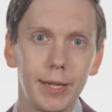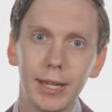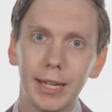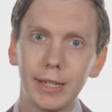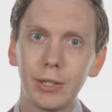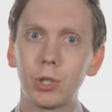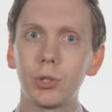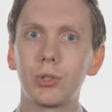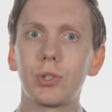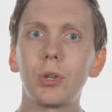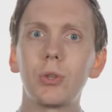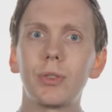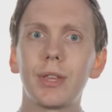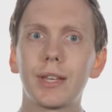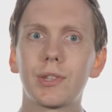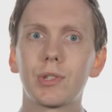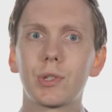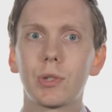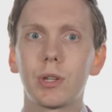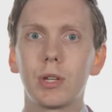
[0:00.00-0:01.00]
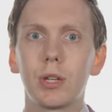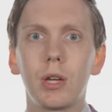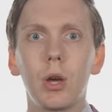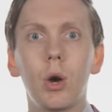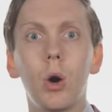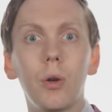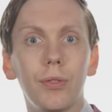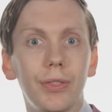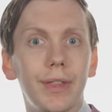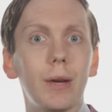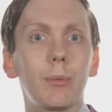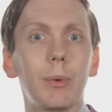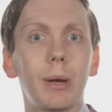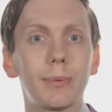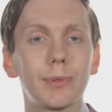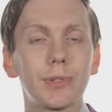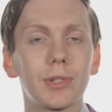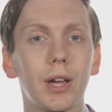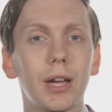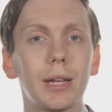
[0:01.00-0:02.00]
And you can do this on their
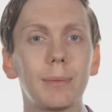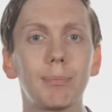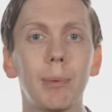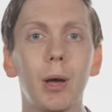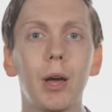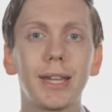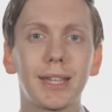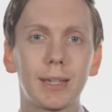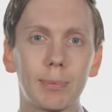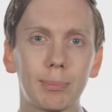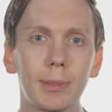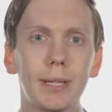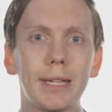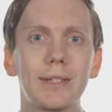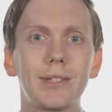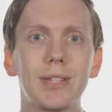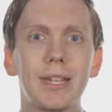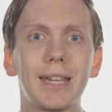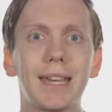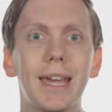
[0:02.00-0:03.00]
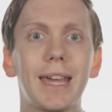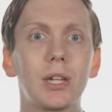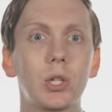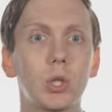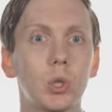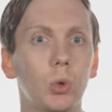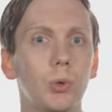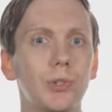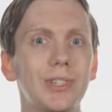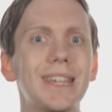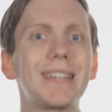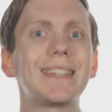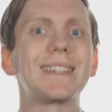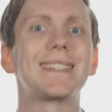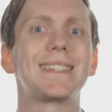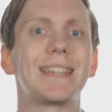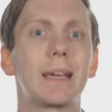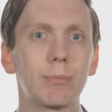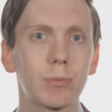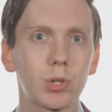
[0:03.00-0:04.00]
website by completing a short
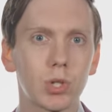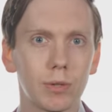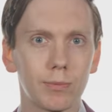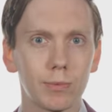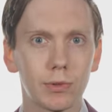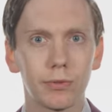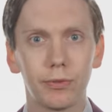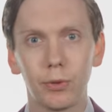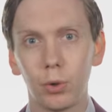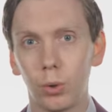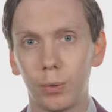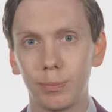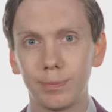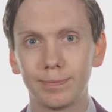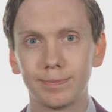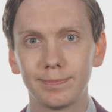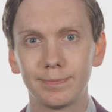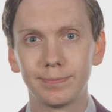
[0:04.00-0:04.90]
exemptions form.